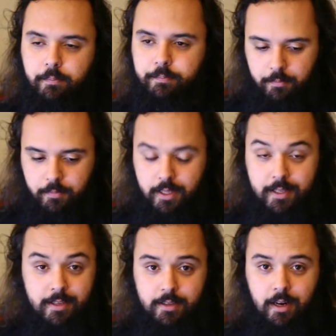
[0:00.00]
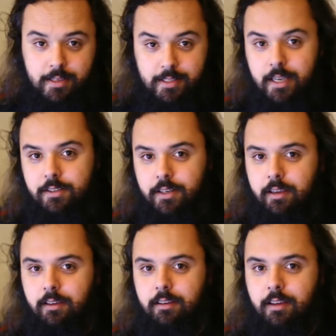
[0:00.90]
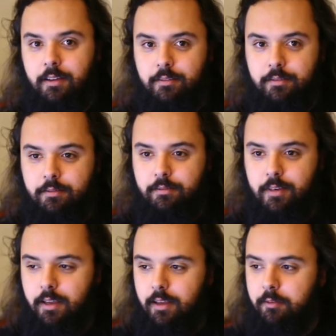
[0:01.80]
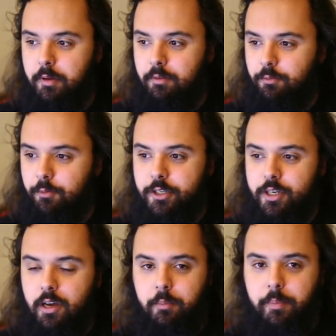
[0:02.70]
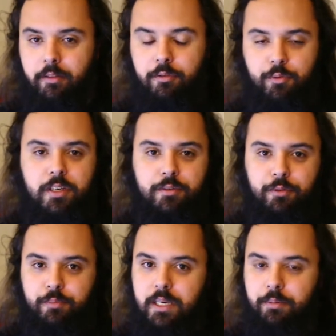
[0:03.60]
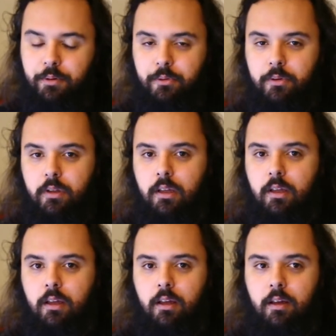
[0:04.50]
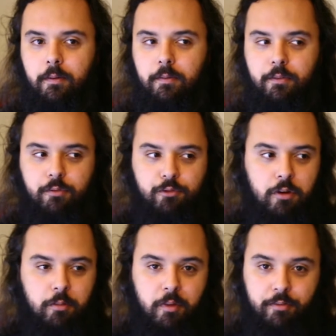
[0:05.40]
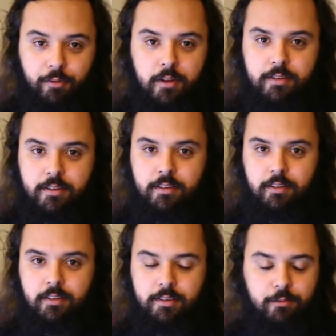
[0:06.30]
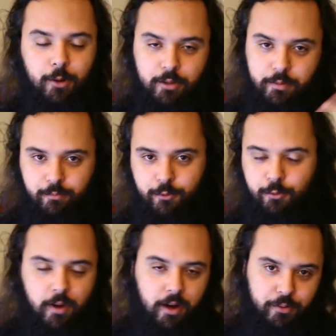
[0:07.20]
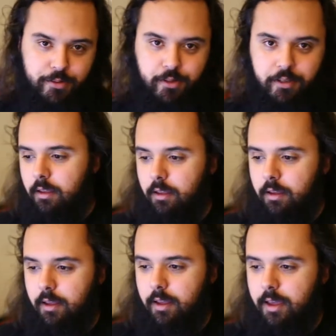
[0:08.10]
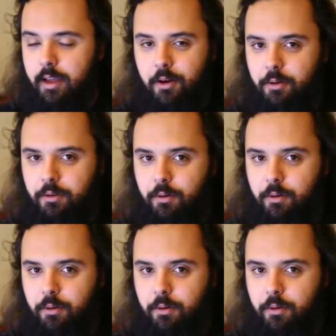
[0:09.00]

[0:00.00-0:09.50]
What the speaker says: And that's the last day today. And like I've been reached out by 3 different people, 3 of my friends. It's close to where I used to live, and I can't go.